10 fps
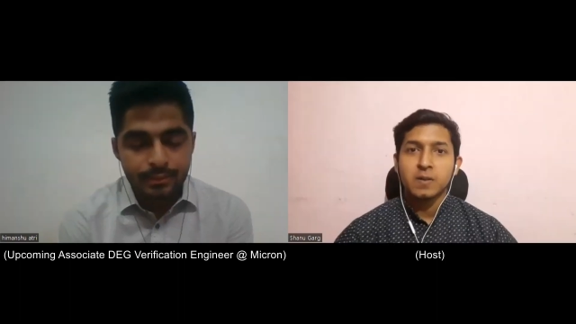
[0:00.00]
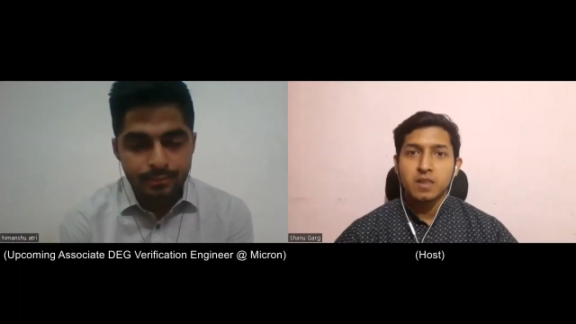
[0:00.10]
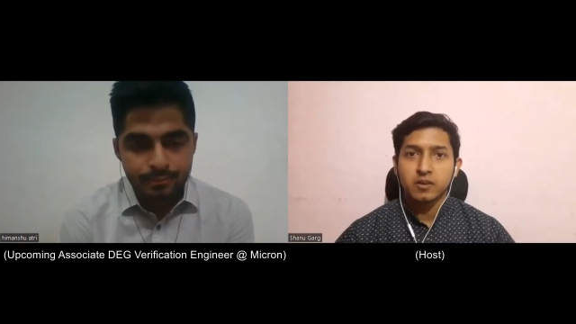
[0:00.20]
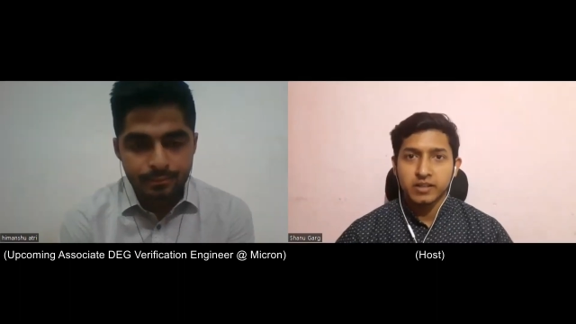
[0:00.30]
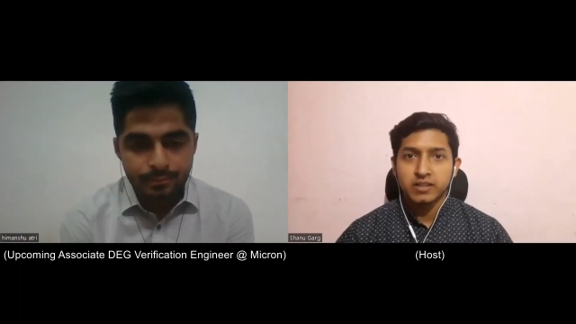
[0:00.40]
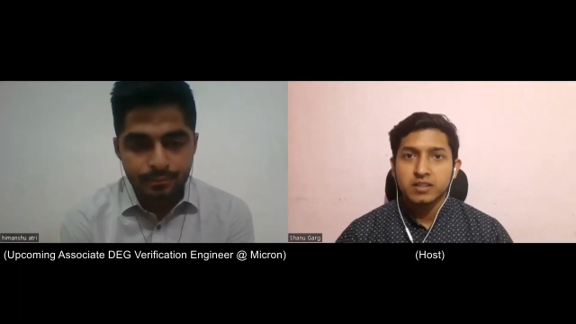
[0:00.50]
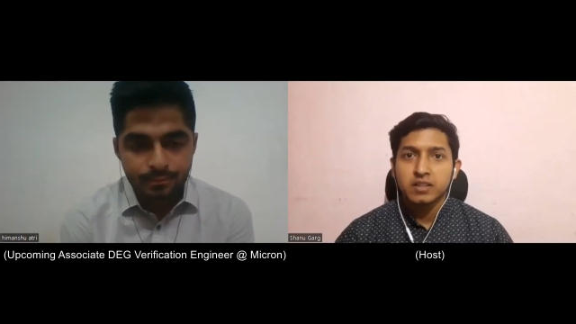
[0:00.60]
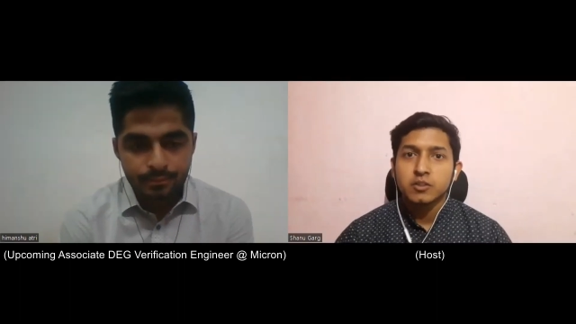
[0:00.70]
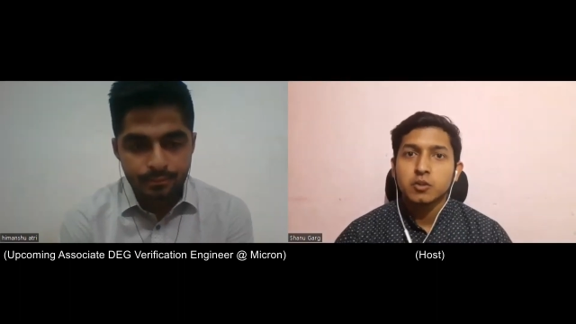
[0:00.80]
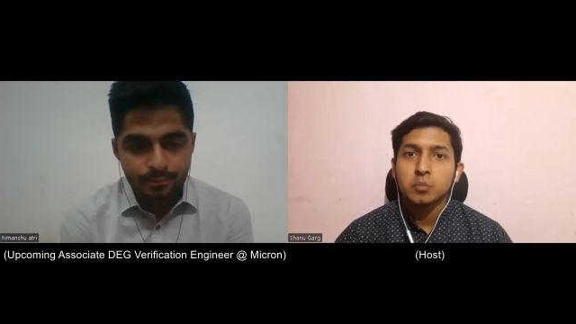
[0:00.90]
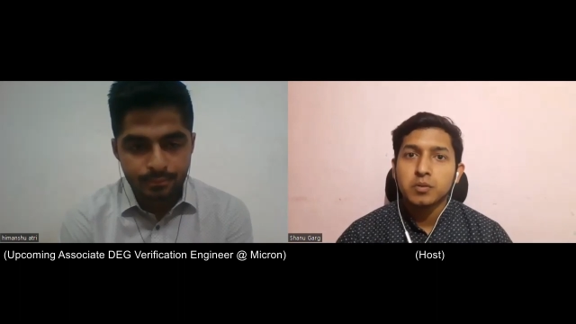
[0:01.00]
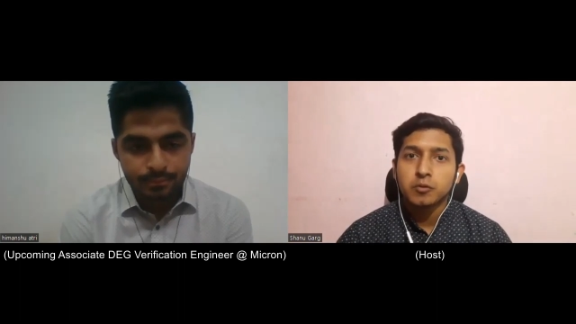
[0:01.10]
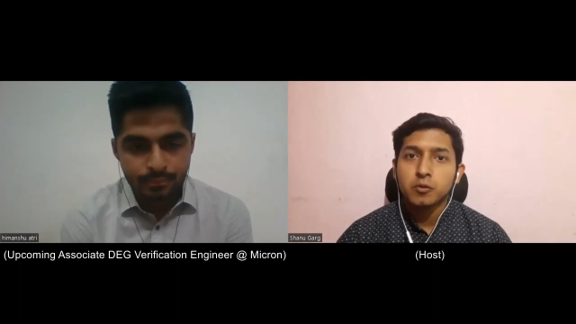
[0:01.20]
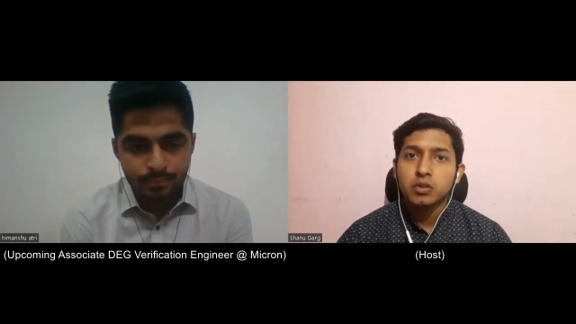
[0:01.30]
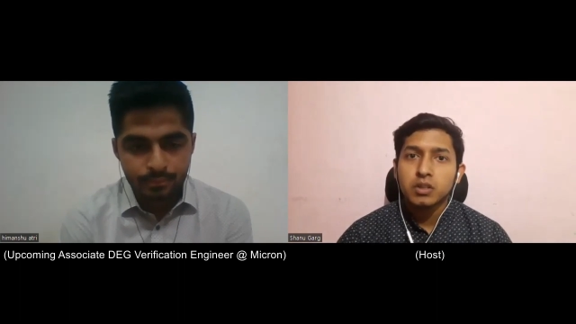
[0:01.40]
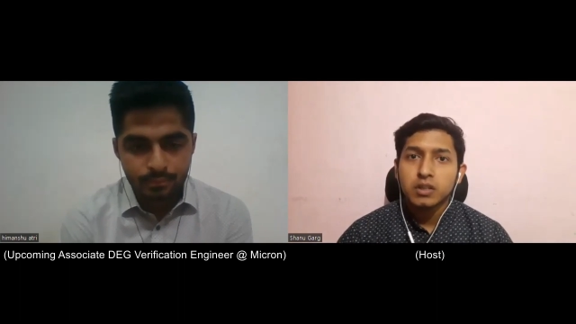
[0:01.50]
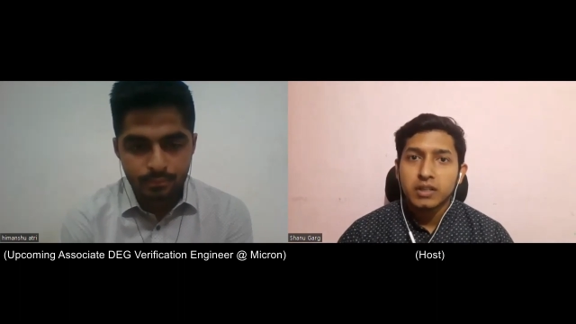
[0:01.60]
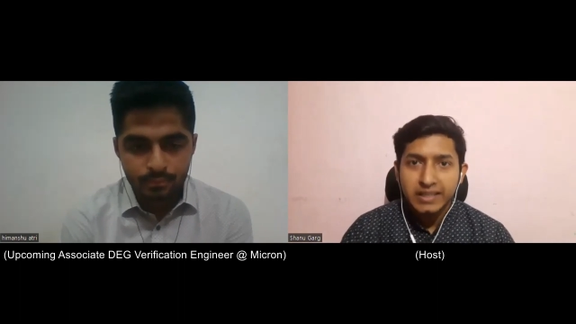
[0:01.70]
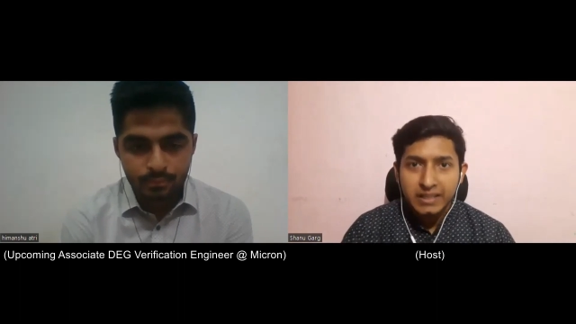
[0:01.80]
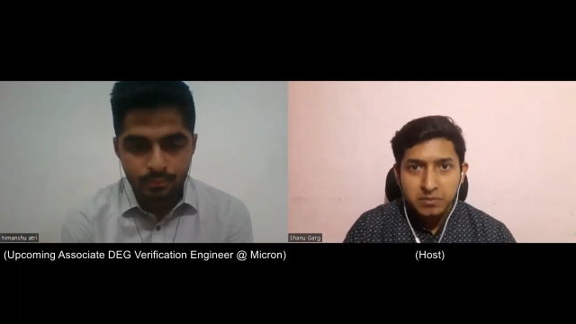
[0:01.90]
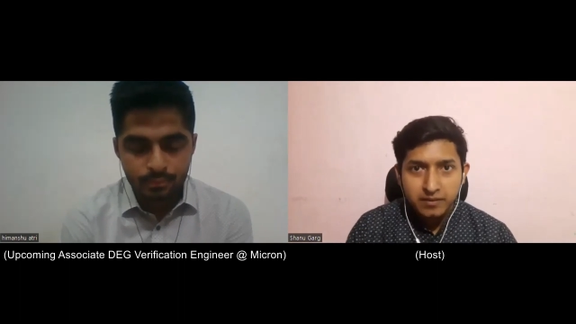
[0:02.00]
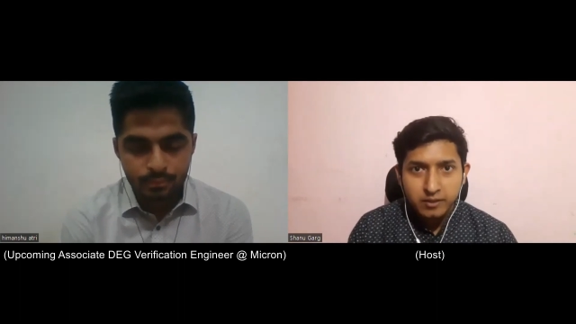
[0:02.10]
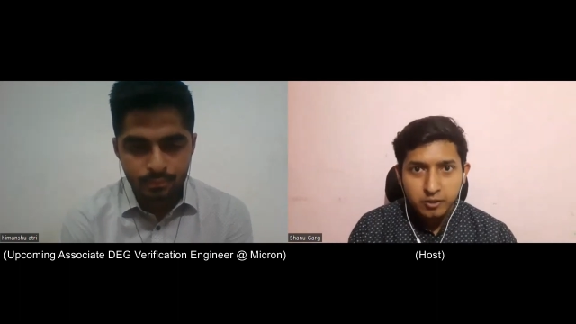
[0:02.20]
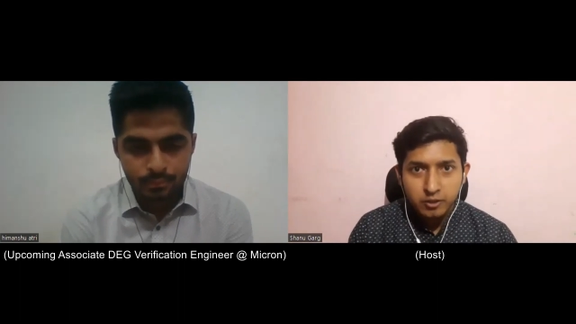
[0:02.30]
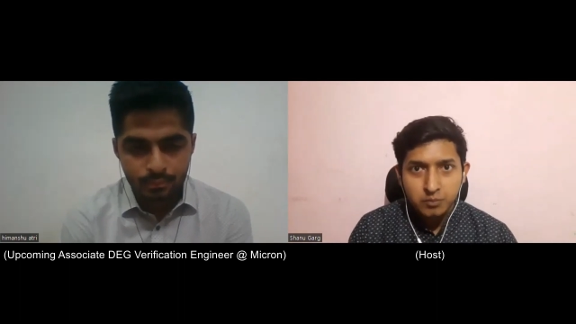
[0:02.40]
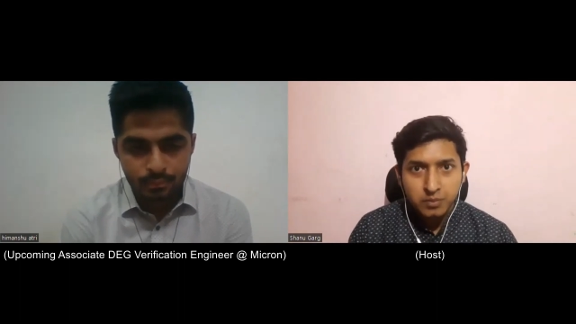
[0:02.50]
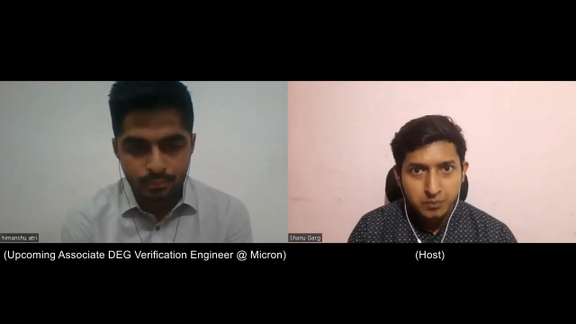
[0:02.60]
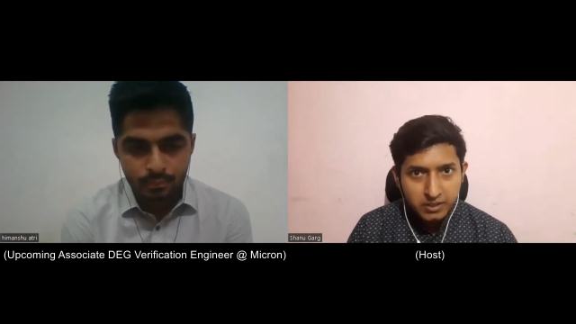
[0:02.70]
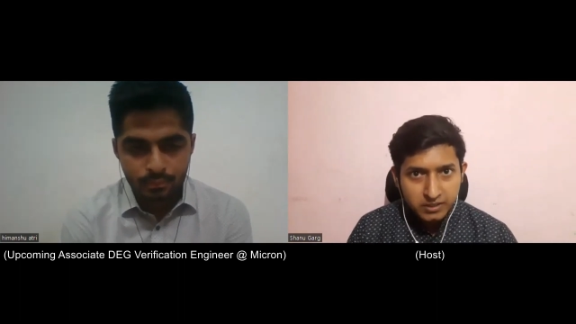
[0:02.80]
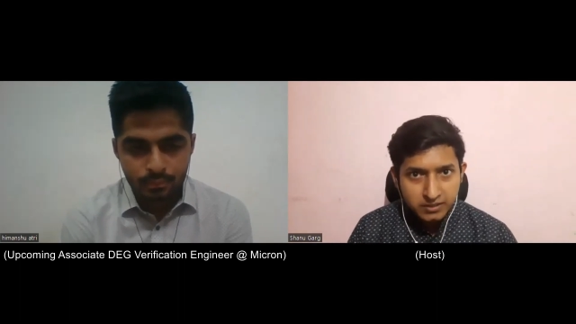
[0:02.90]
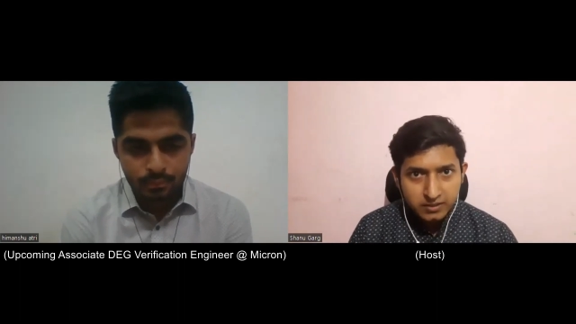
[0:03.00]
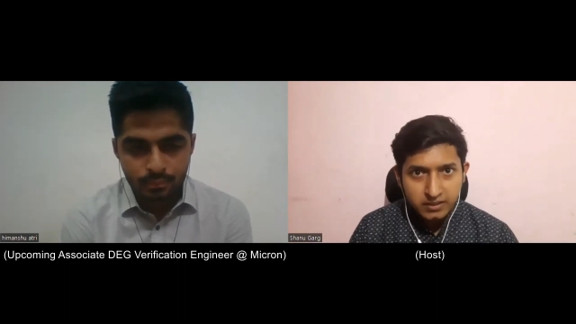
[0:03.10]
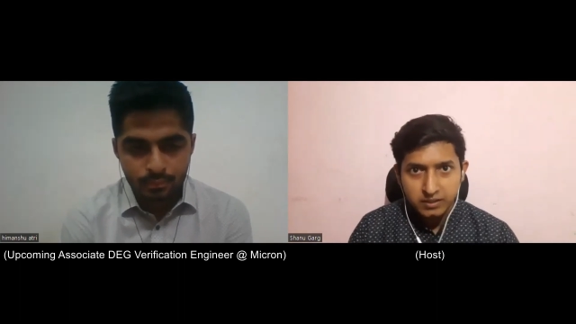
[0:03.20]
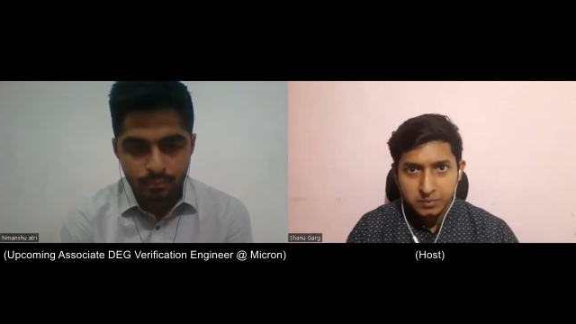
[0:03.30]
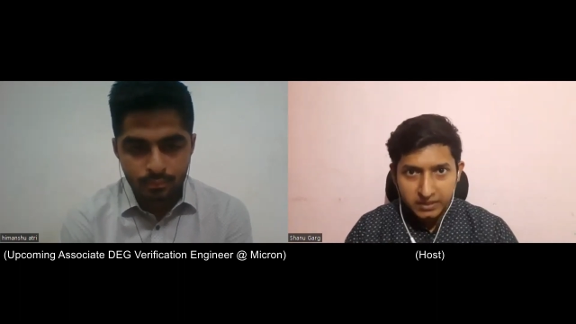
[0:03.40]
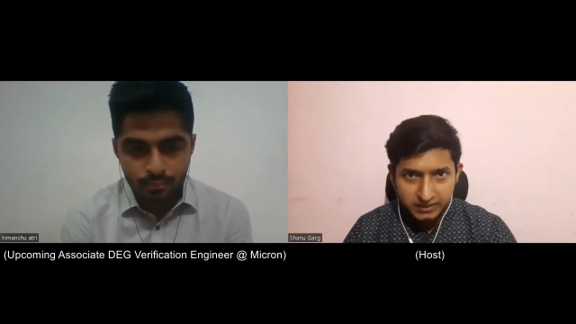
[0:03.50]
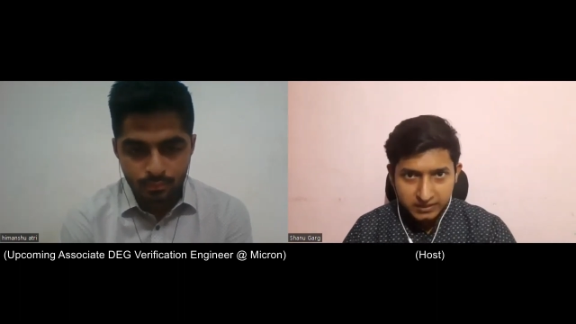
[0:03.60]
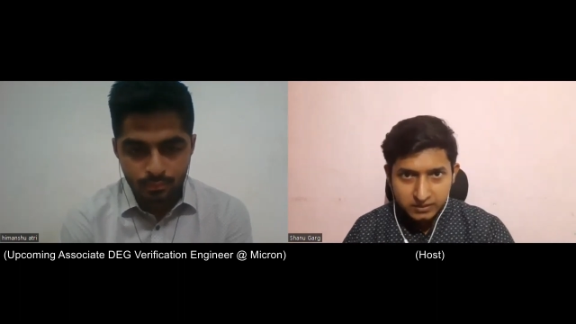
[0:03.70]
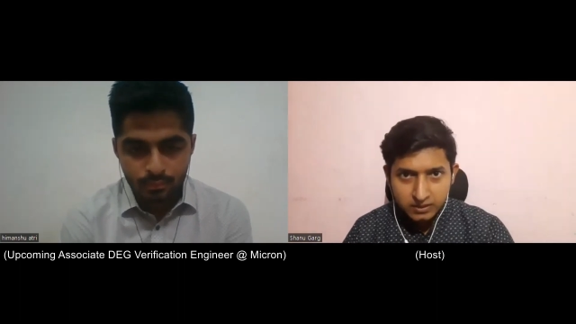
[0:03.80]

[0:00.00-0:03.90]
Speaker 1: okay. So before deep diving into your preparations and experience,